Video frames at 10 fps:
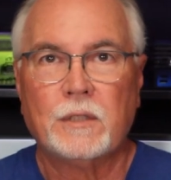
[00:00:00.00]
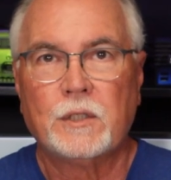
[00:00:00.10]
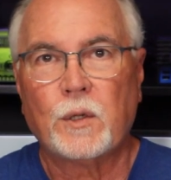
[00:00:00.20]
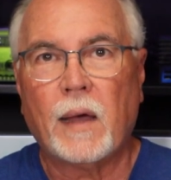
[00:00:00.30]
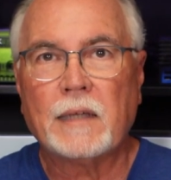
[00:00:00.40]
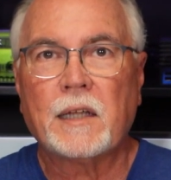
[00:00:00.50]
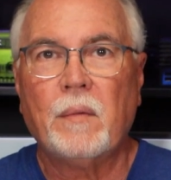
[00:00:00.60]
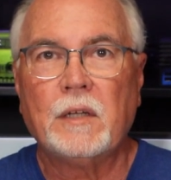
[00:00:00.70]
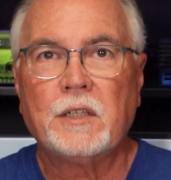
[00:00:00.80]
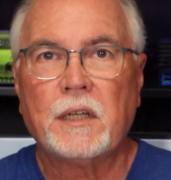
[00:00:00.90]
So as I
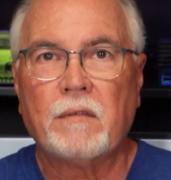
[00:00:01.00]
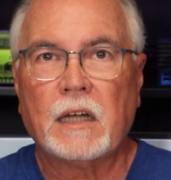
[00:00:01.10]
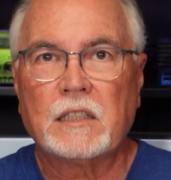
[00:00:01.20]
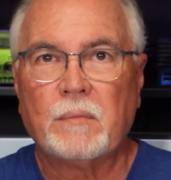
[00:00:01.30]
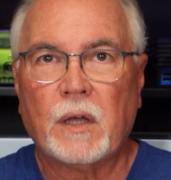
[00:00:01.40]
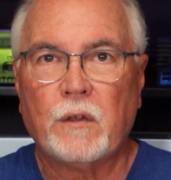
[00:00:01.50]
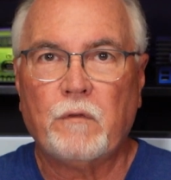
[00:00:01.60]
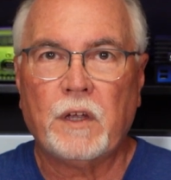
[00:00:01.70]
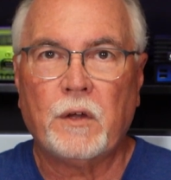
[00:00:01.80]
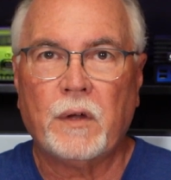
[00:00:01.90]
mentioned, I've got some other
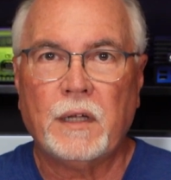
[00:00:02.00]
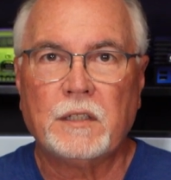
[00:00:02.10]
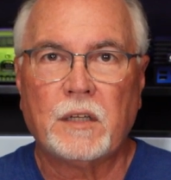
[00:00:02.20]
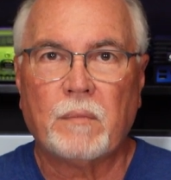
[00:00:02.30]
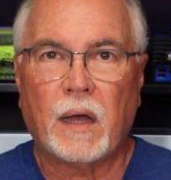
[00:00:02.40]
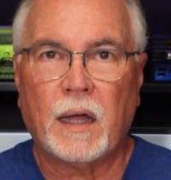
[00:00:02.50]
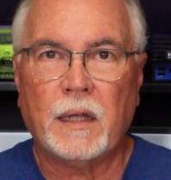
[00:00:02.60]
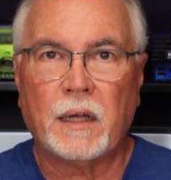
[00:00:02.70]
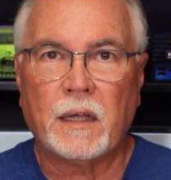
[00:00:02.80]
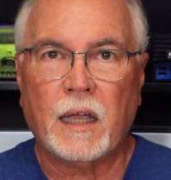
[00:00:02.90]
figurines in
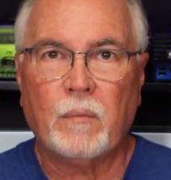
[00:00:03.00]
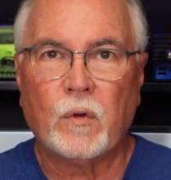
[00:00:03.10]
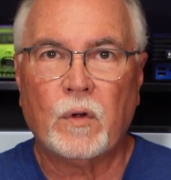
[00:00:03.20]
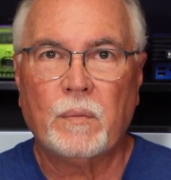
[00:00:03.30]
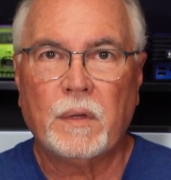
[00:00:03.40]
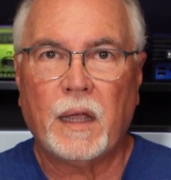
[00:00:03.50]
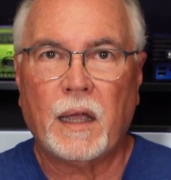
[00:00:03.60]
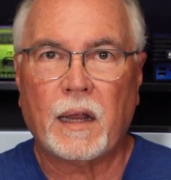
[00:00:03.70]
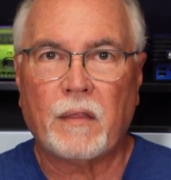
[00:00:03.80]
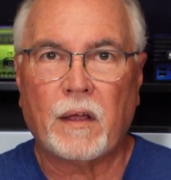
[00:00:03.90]
my game room,
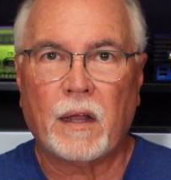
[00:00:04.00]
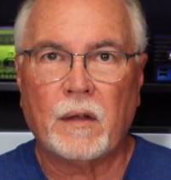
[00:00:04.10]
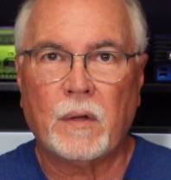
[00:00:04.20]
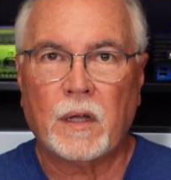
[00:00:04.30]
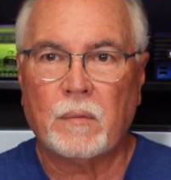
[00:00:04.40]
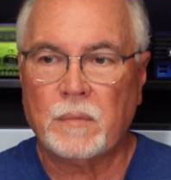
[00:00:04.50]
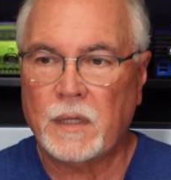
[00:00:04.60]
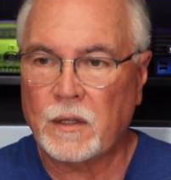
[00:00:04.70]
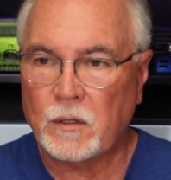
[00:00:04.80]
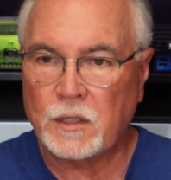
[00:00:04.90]
and I thought I'd
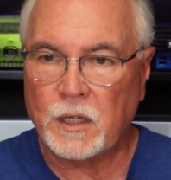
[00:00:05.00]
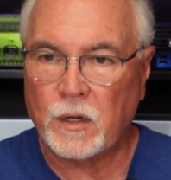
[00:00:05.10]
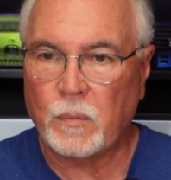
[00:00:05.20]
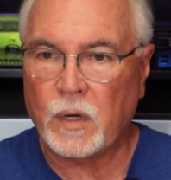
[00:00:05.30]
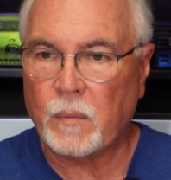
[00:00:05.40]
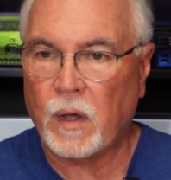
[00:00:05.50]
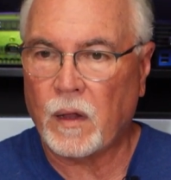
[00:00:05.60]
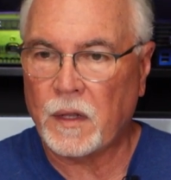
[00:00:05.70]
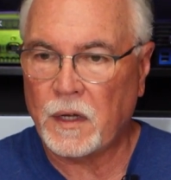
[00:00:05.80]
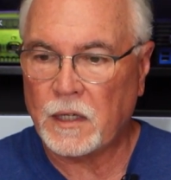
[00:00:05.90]
get those here and put them all
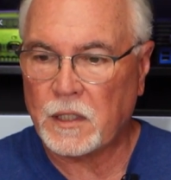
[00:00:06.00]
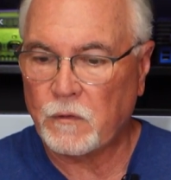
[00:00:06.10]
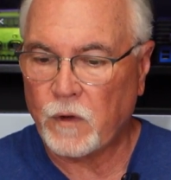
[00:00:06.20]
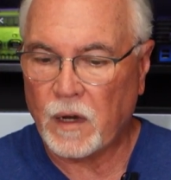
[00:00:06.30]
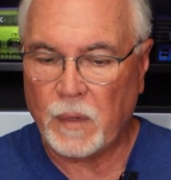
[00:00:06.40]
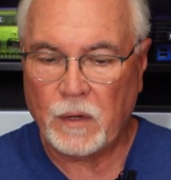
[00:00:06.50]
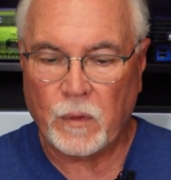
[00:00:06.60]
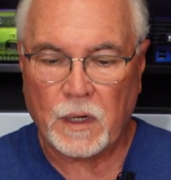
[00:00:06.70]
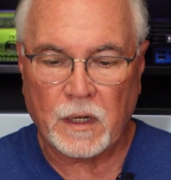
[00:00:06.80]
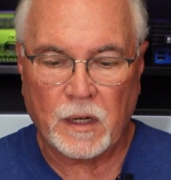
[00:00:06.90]
on the desk in front of me, and
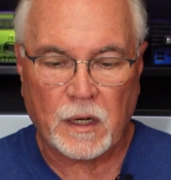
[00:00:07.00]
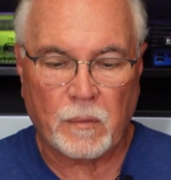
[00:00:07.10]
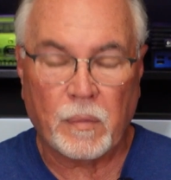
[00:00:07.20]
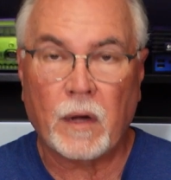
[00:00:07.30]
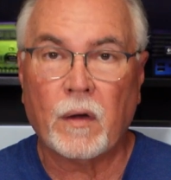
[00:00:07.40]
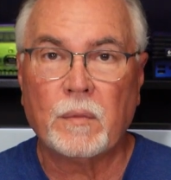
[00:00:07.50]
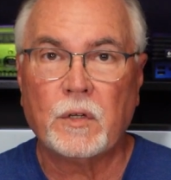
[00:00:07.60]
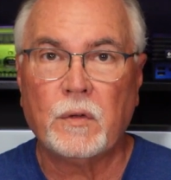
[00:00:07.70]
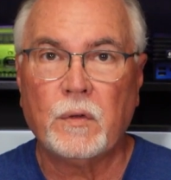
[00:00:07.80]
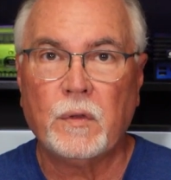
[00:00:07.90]
we could kind of compare them
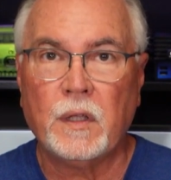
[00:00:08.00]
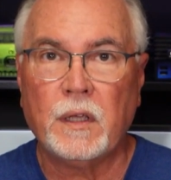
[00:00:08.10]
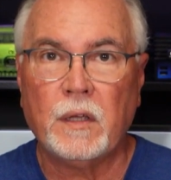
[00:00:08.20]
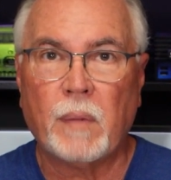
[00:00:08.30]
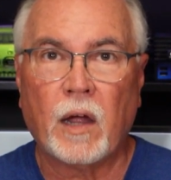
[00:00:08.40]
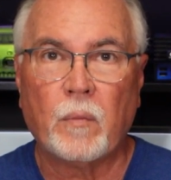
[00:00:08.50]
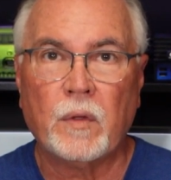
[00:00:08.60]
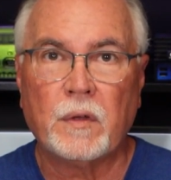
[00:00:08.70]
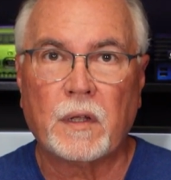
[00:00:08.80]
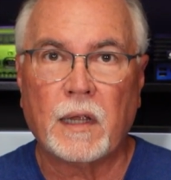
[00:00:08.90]
to the
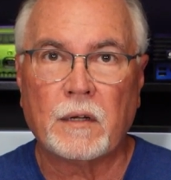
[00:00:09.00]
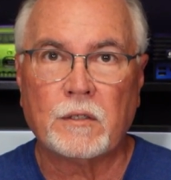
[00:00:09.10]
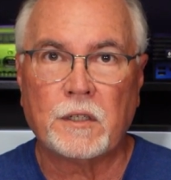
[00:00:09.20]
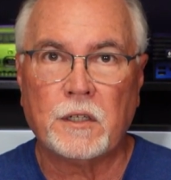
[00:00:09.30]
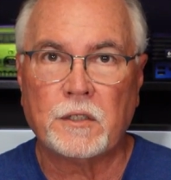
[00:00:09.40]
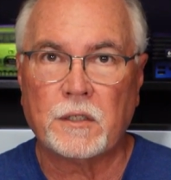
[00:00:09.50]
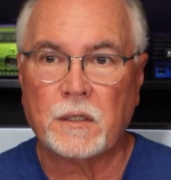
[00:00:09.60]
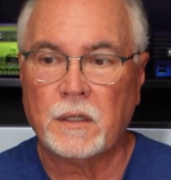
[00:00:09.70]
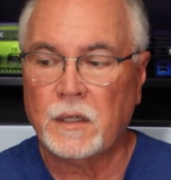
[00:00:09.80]
Biomutant Collectors Edition.